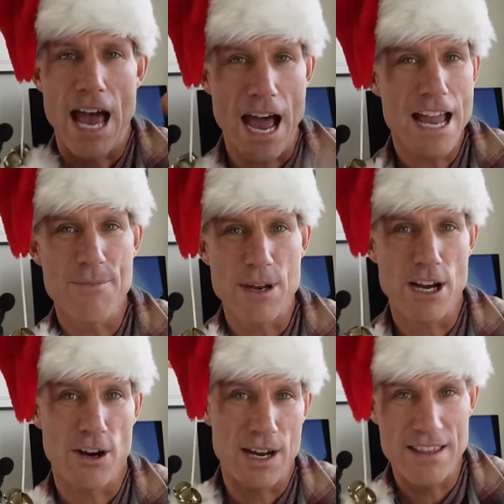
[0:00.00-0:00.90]
I am
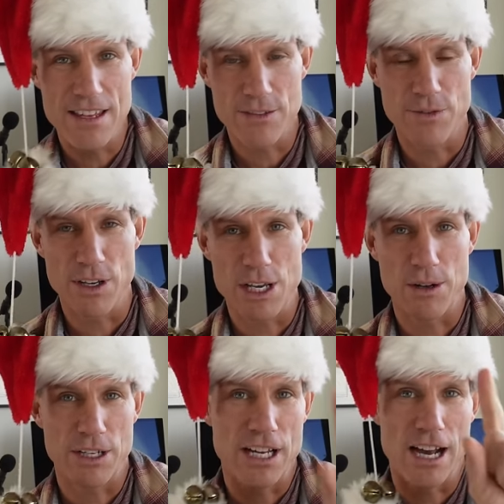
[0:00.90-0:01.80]
here in this
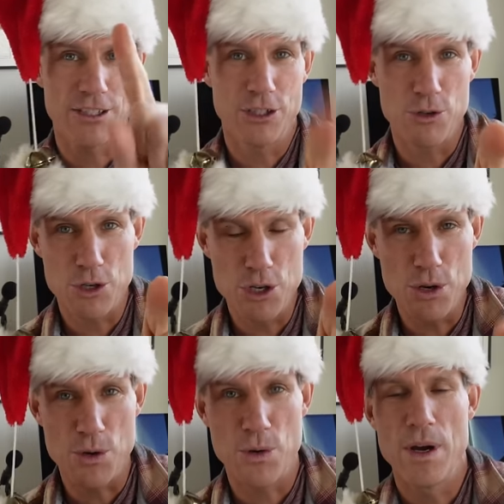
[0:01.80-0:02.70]
video to talk to
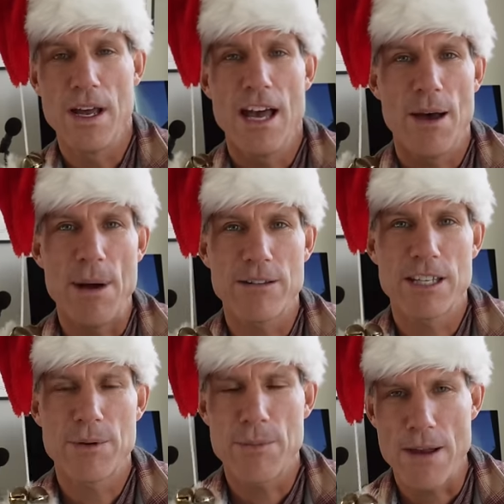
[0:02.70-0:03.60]
you about
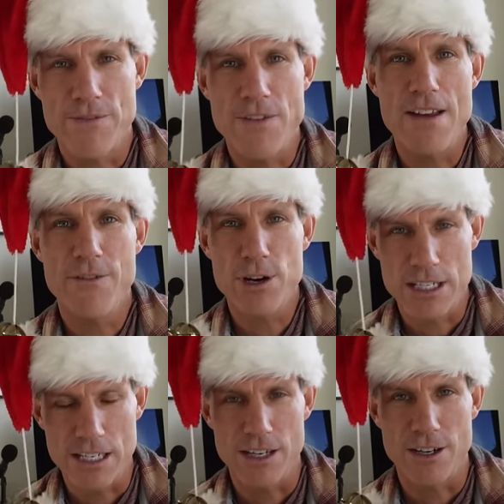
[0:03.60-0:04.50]
some of my
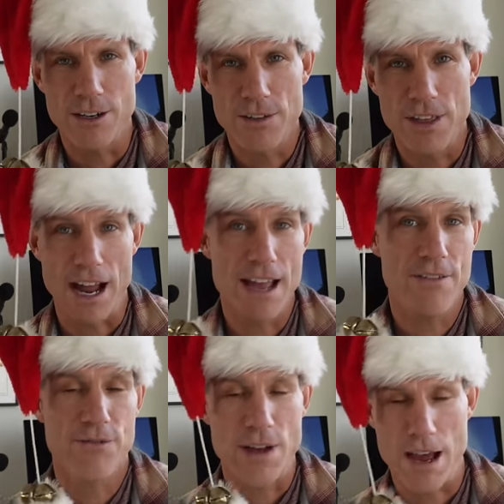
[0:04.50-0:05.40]
favorite gear that I
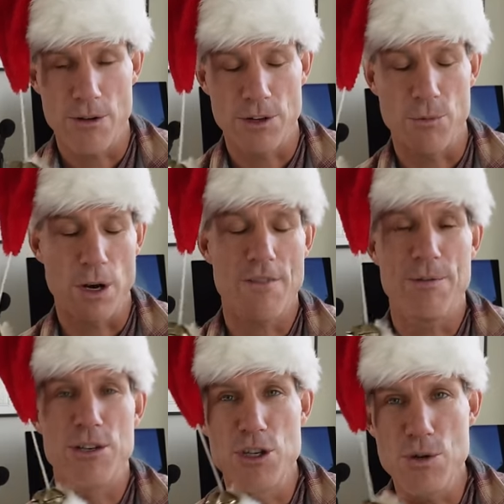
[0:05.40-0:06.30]
have found and what I've
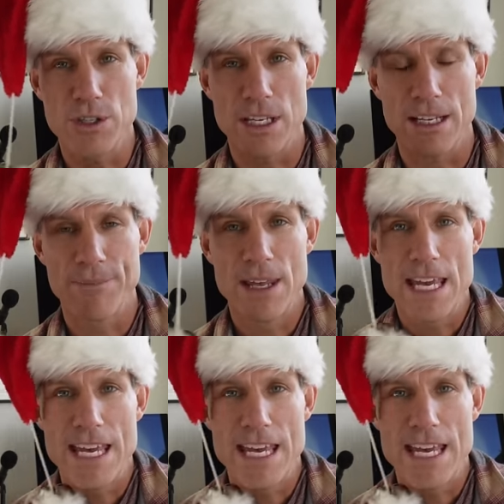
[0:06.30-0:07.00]
been using